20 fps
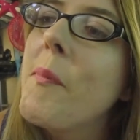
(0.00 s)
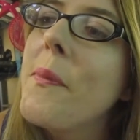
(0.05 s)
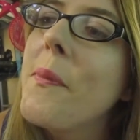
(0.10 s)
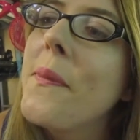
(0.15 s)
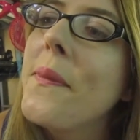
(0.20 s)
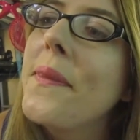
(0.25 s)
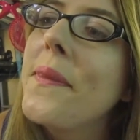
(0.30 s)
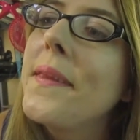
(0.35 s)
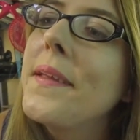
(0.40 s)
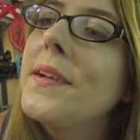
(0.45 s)

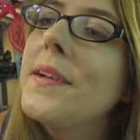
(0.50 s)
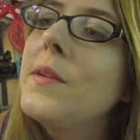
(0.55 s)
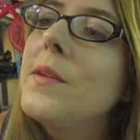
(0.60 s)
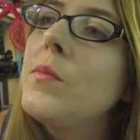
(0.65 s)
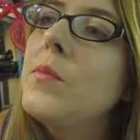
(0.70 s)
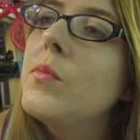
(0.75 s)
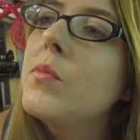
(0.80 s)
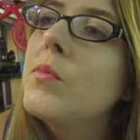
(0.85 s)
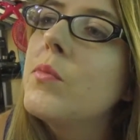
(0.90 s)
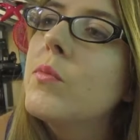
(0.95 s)

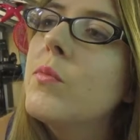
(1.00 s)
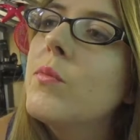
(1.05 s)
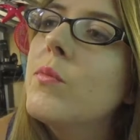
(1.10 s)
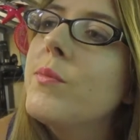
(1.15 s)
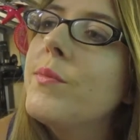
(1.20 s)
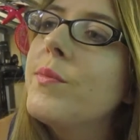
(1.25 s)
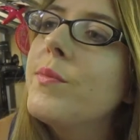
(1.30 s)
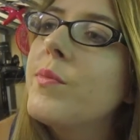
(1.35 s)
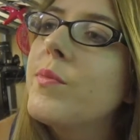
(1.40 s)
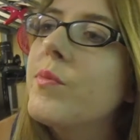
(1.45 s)

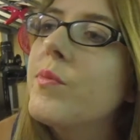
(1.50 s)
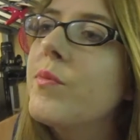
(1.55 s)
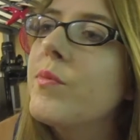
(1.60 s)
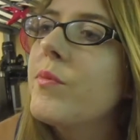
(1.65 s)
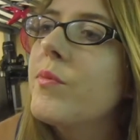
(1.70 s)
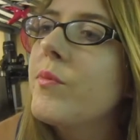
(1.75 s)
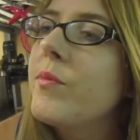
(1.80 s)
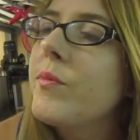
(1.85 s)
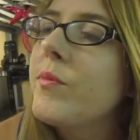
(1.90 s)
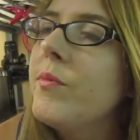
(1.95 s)

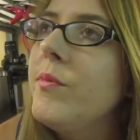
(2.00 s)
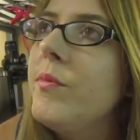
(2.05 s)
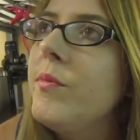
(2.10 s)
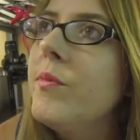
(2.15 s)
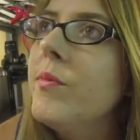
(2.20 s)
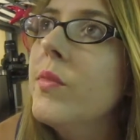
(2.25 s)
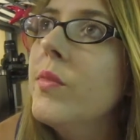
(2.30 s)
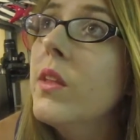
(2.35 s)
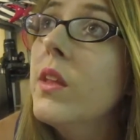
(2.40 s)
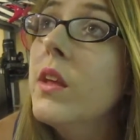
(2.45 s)

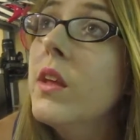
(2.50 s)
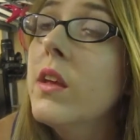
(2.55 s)
Nothing is said.